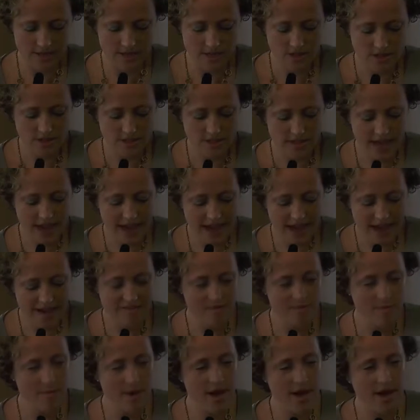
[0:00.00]
just a
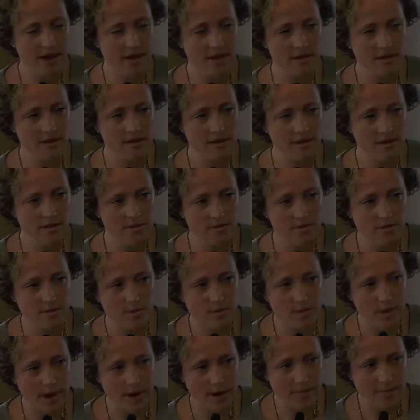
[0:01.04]
half mile from
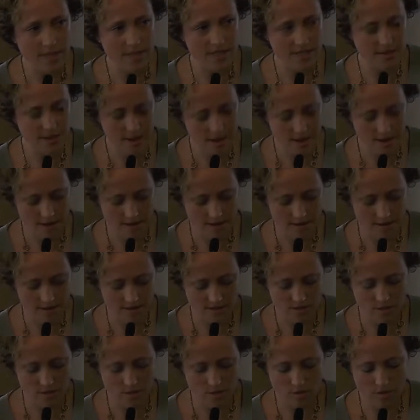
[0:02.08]
Grandma's
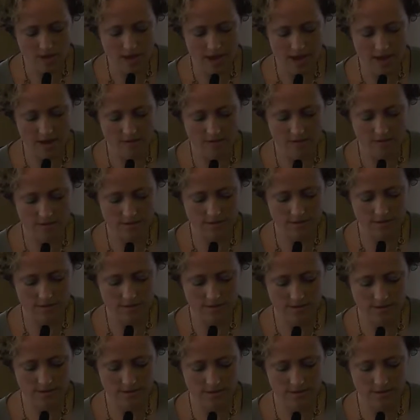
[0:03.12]
unsold house.